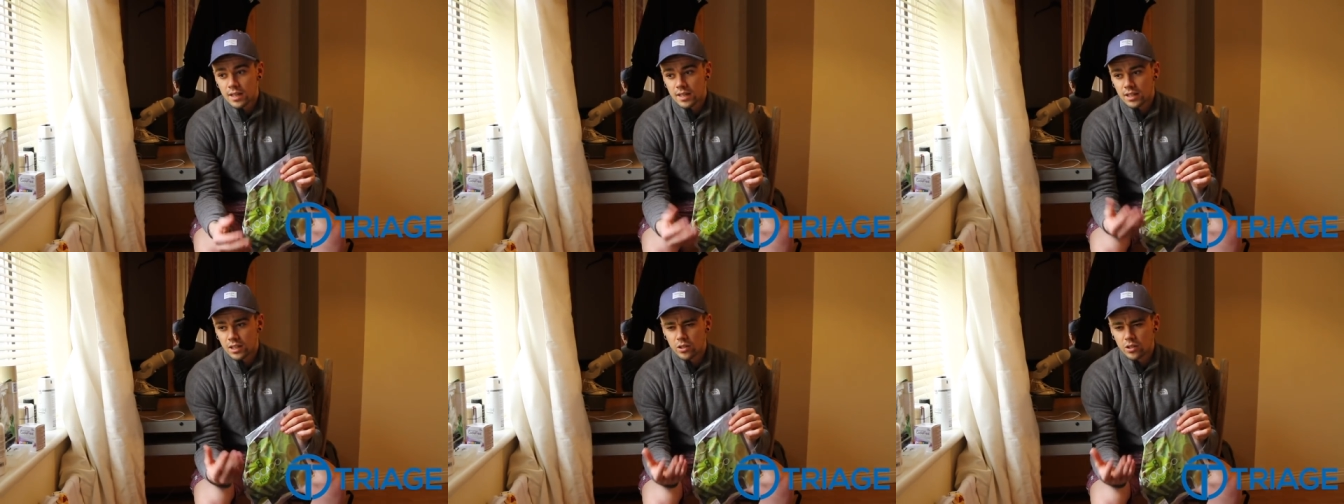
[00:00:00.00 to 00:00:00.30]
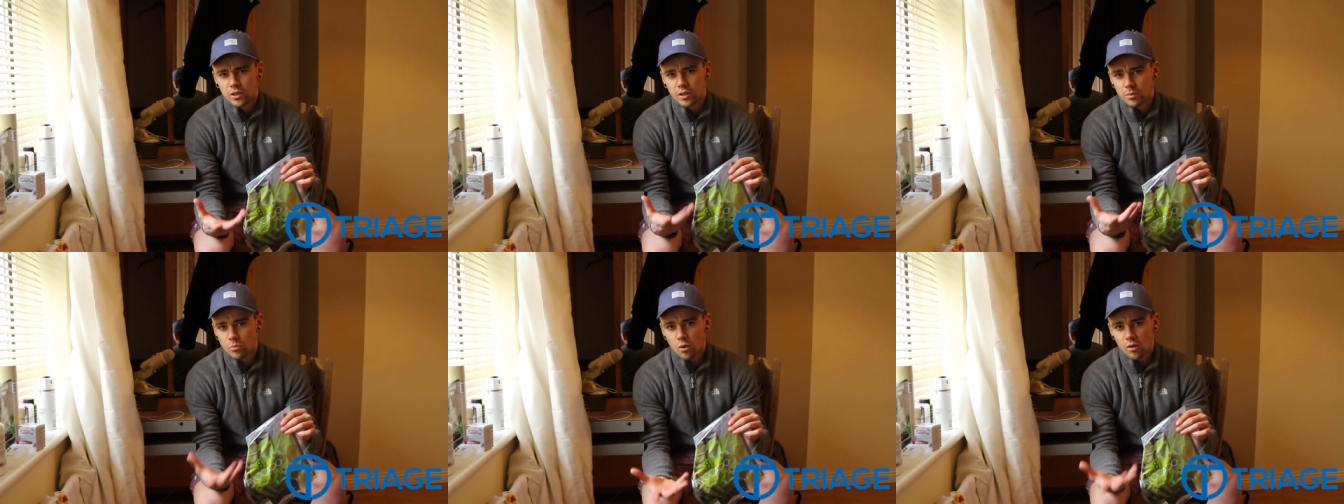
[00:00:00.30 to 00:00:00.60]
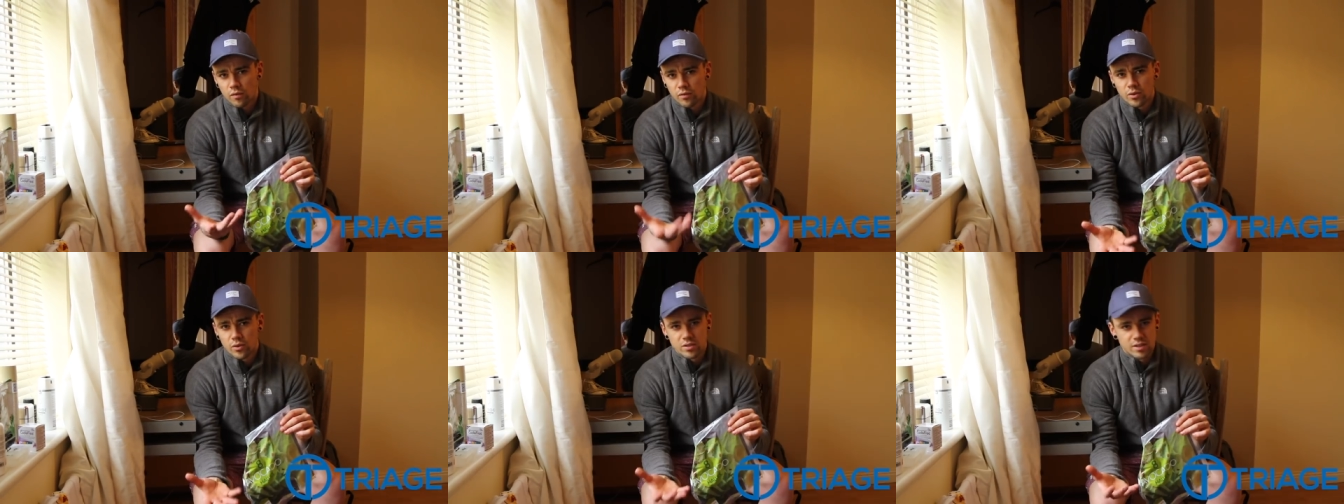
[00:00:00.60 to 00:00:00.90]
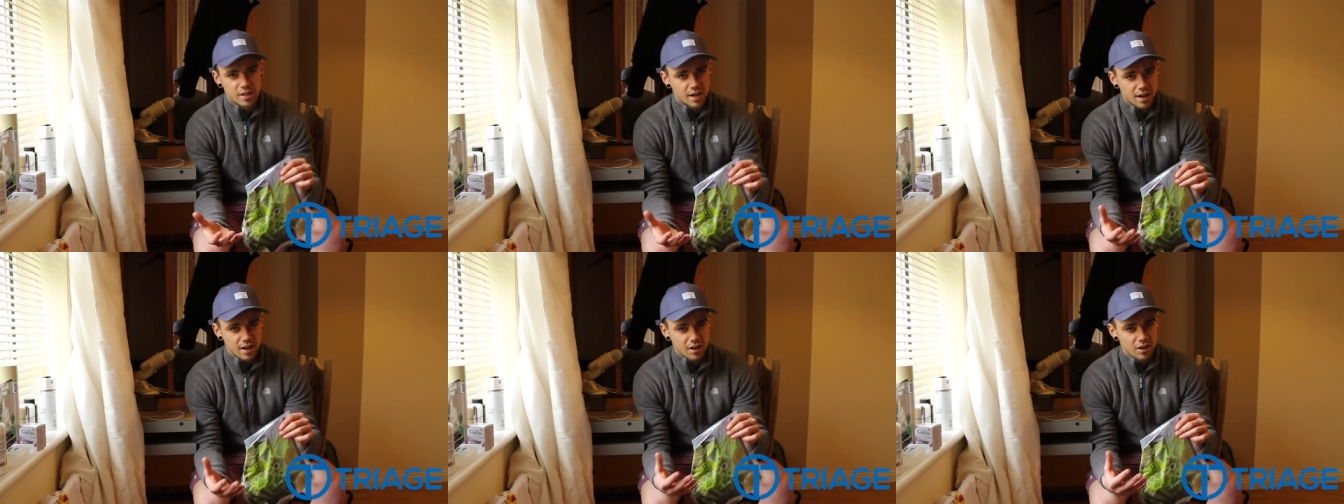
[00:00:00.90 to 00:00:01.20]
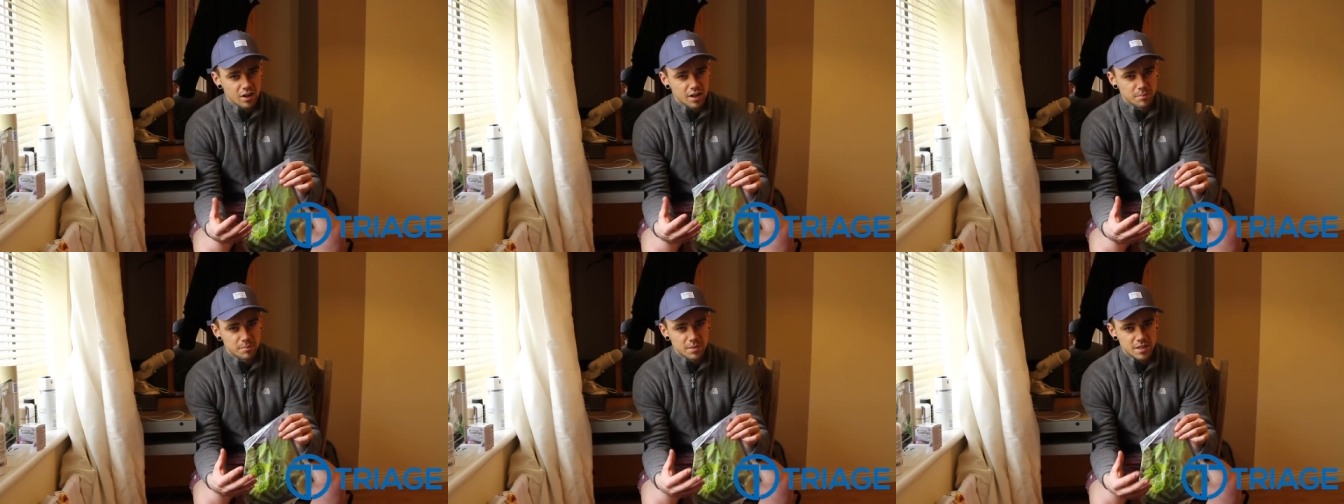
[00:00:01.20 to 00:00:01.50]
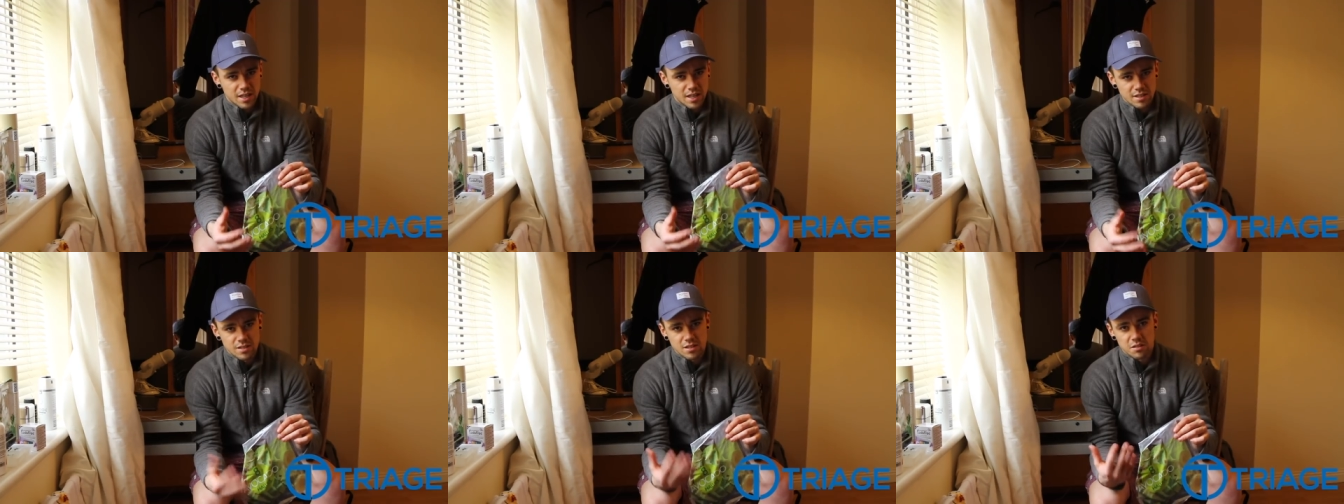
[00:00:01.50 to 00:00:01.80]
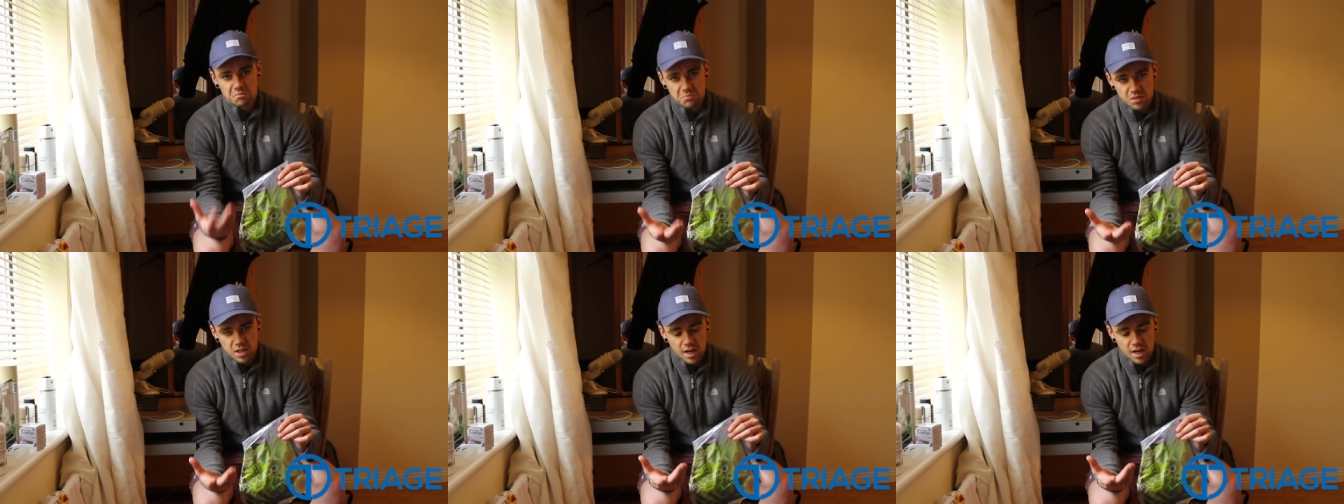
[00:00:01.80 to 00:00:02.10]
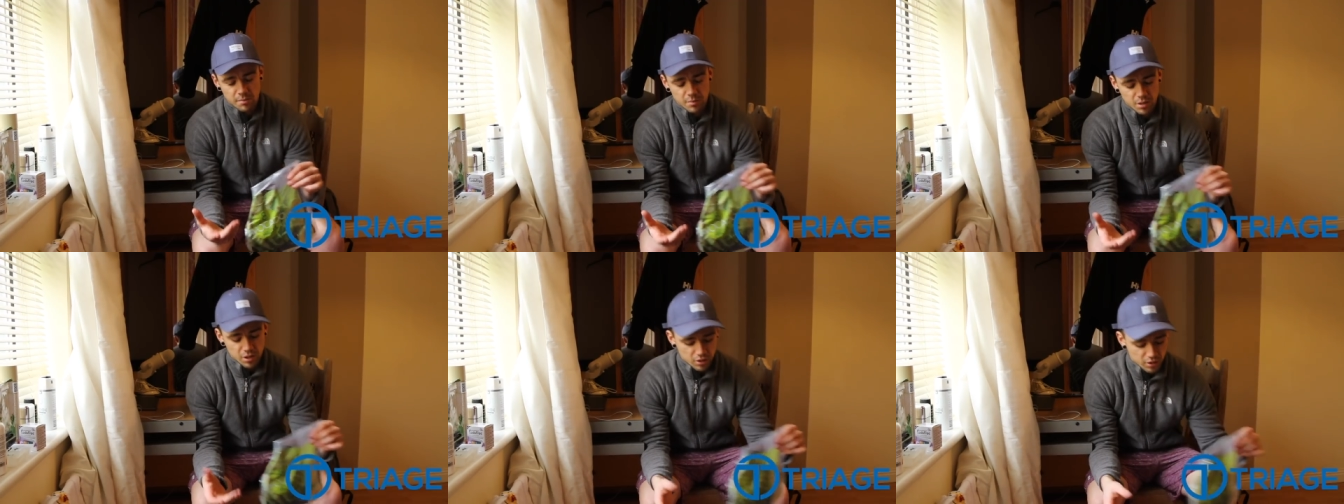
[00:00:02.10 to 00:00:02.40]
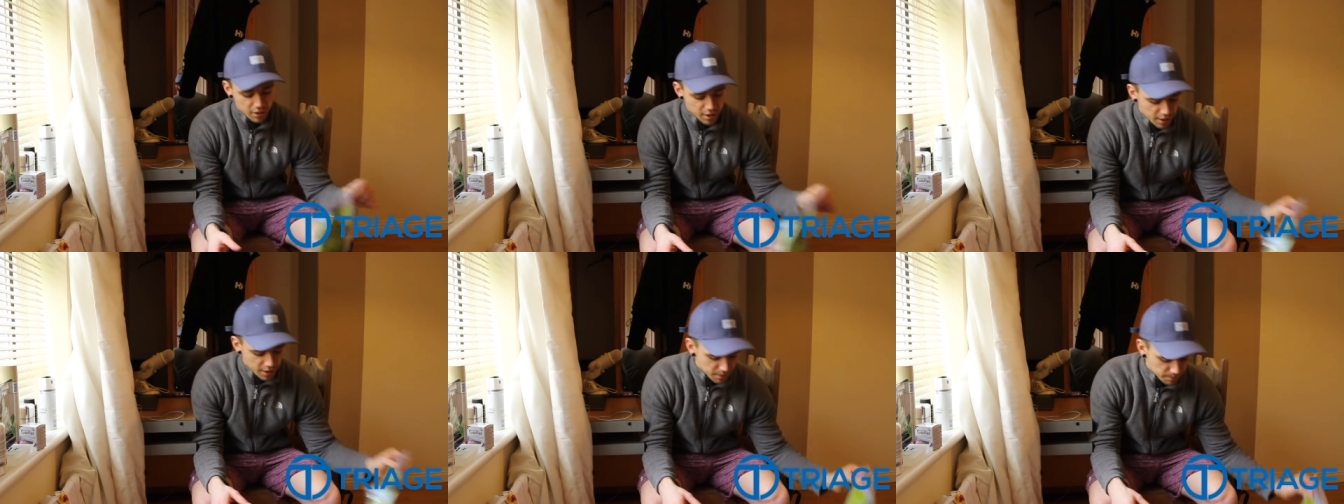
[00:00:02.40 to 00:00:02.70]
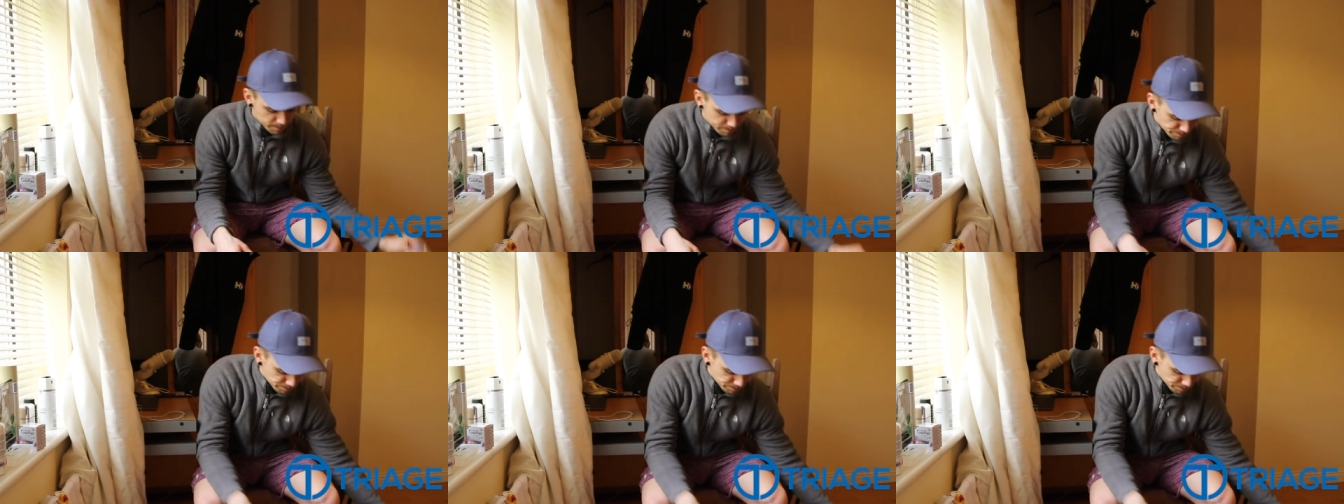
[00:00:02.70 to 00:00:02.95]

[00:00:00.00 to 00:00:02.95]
including more foods that are high in potassium can be a good idea.